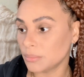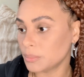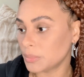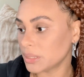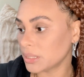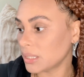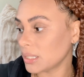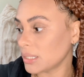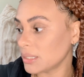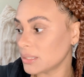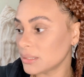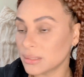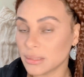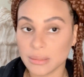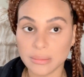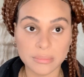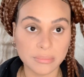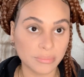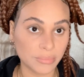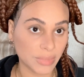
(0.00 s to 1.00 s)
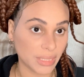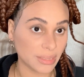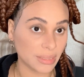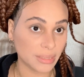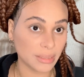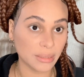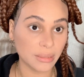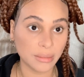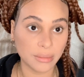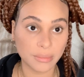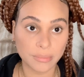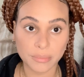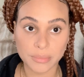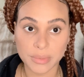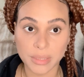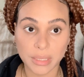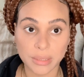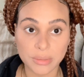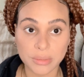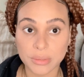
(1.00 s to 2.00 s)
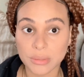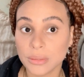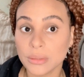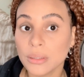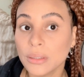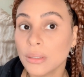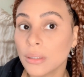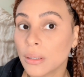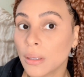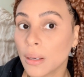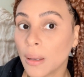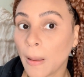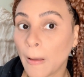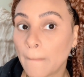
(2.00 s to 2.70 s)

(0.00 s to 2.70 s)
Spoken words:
But guys, that's it. That's the look.